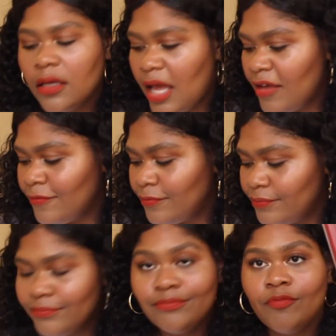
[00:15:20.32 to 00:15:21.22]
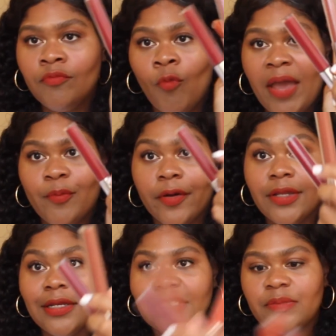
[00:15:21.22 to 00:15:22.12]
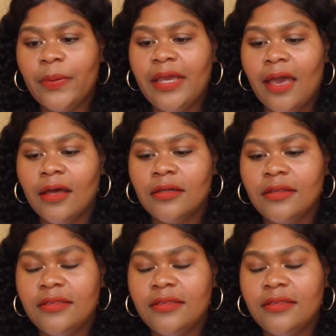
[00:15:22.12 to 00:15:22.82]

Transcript: have way more than this, but yeah,